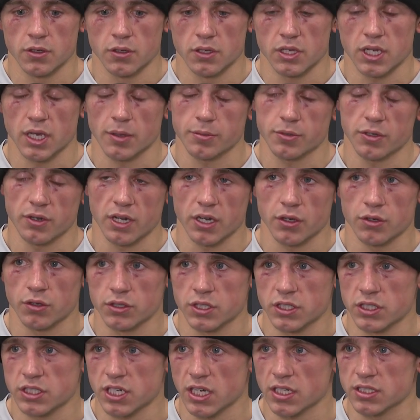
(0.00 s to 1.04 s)
kept the record
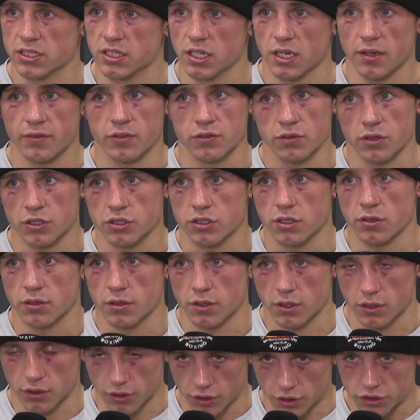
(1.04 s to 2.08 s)
intact, still haven't
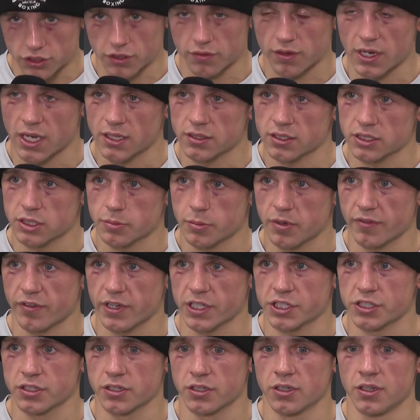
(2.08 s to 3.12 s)
lost a round as a
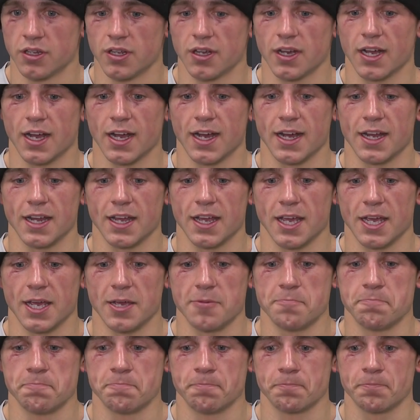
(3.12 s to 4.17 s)
professional,
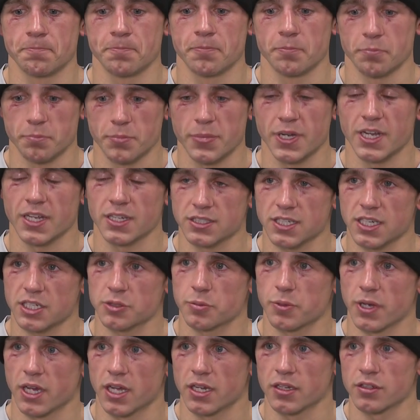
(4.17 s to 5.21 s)
and brilliant
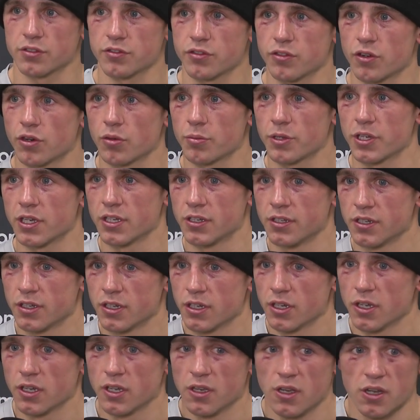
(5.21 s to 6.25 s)
experience for me, and
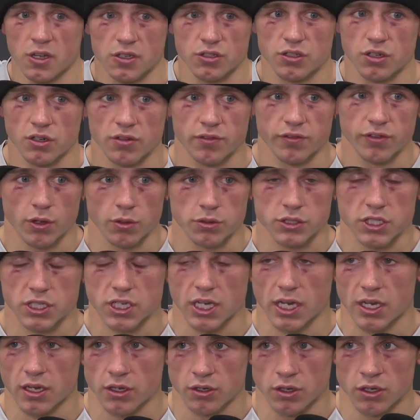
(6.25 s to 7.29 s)
just looking forward to
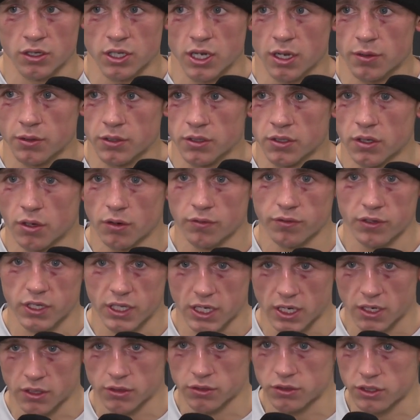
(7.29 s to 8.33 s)
cracking on now and hopefully
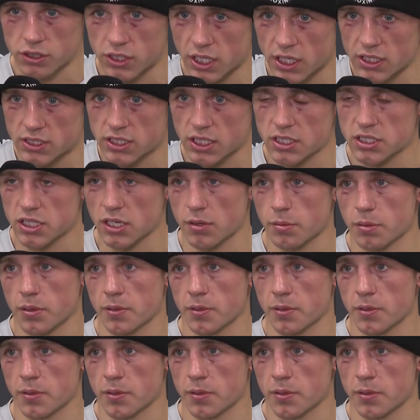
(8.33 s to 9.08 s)
get another date ASAP.